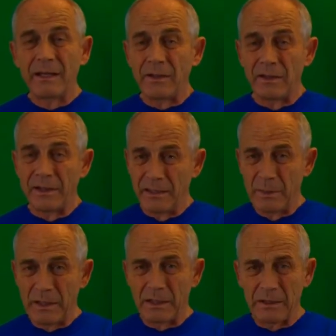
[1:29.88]
You need to
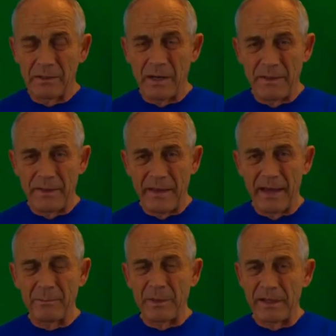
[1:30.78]
be clear on
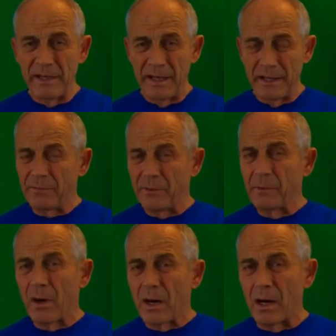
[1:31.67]
that, and if
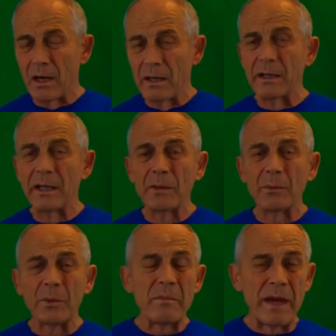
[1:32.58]
you are, it
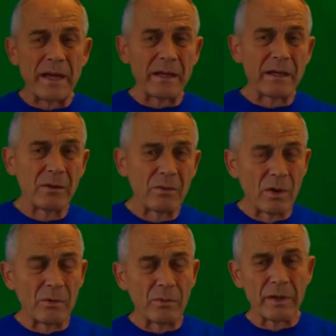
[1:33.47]
will make
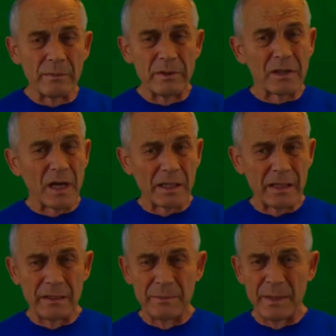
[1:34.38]
what we're going to be
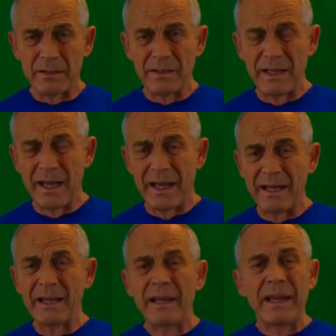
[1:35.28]
talking about
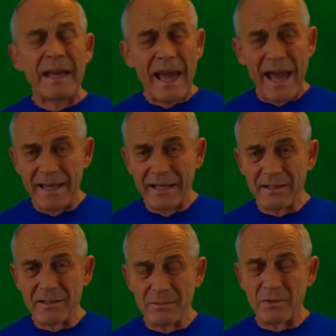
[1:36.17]
today, adding
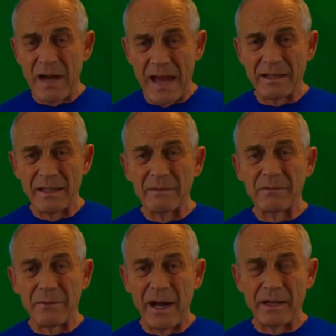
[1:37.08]
and subtracting
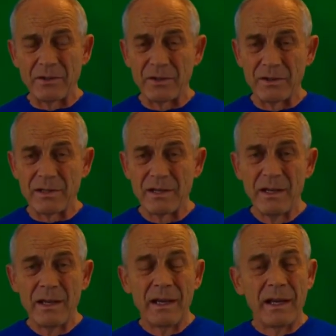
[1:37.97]
fractions,
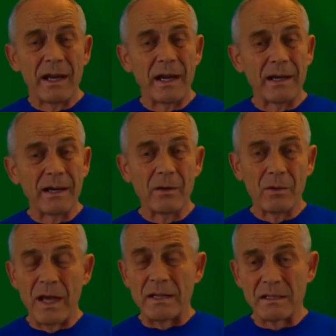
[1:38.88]
a
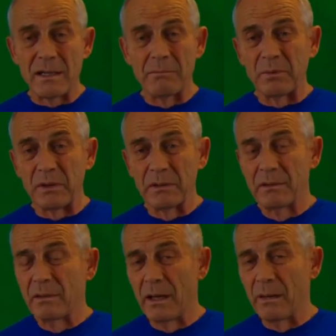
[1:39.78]
whole lot simpler.
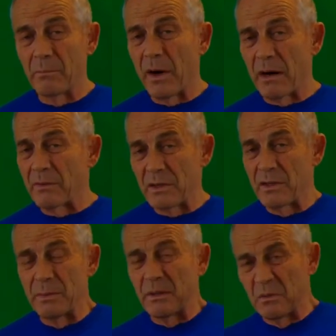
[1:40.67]
And part of it's
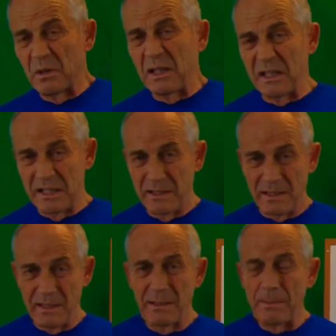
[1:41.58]
going to be really
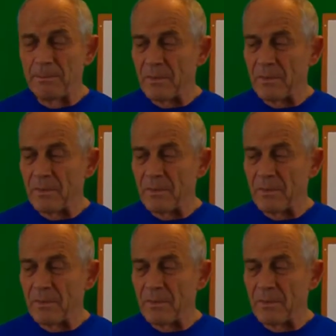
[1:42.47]
easy.